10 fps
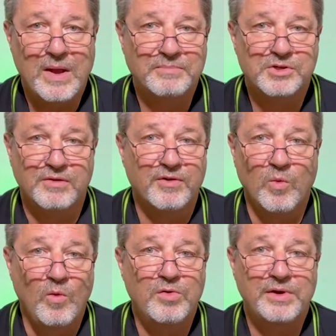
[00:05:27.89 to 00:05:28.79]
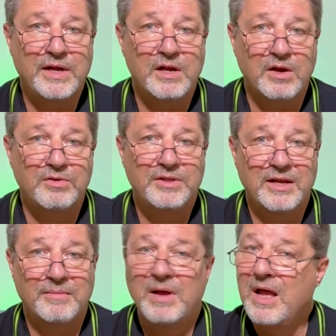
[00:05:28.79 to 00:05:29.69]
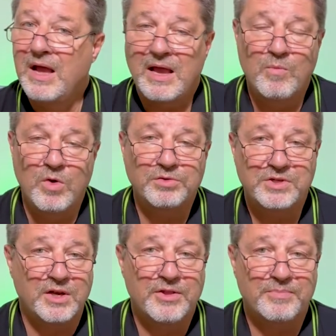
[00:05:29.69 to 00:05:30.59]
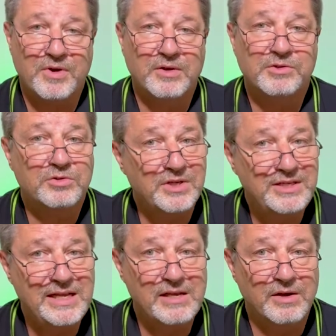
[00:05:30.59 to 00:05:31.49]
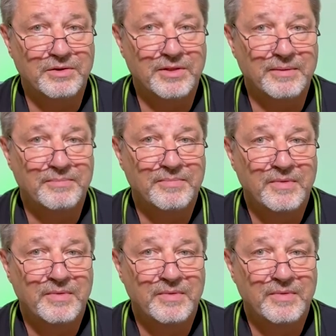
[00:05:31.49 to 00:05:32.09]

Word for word: web server won't encode them and won't tell the browser to decode them.